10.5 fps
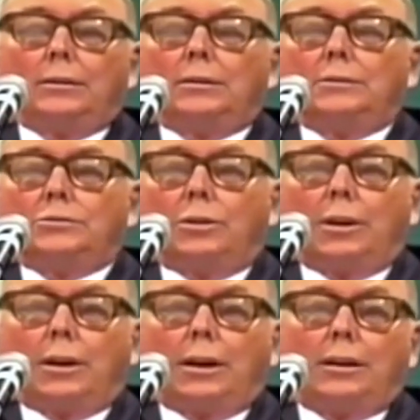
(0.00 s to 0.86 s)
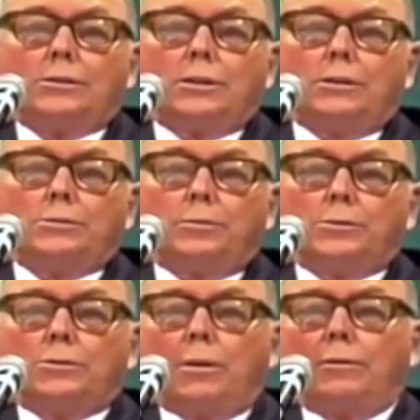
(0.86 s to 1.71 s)
enjoying higher sales
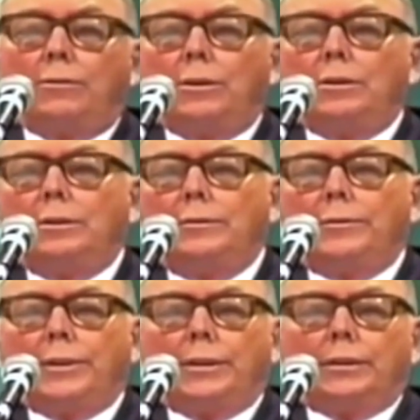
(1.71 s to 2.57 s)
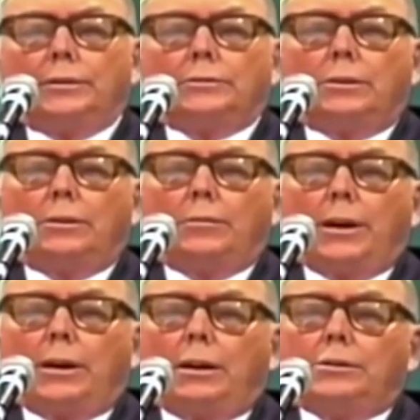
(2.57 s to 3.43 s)
per square foot. So
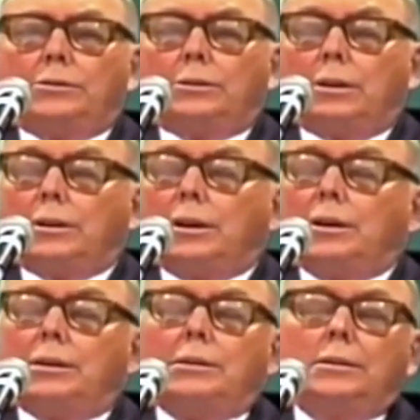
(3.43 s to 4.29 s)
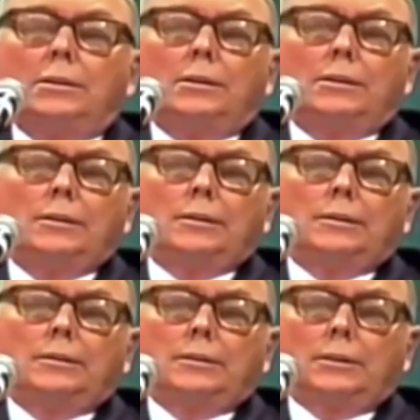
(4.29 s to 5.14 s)
by and large, you're talking
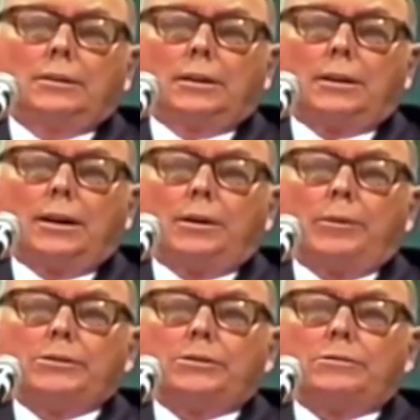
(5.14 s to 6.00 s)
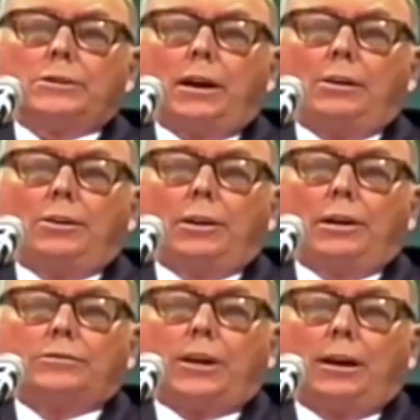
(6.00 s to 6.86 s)
economies of scale. You can
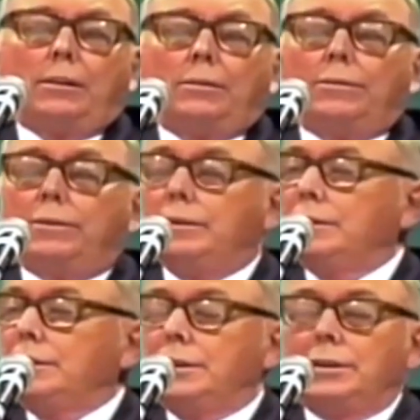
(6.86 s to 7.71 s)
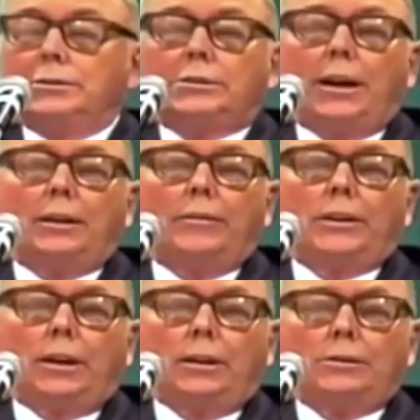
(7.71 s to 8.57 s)
have scale of
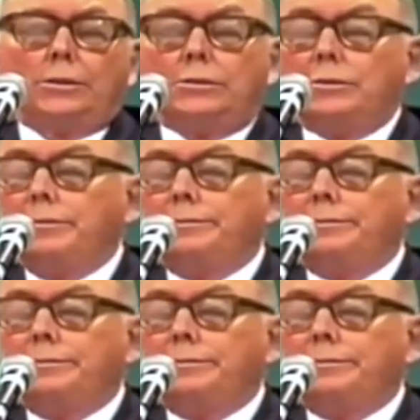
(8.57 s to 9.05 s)
intelligence.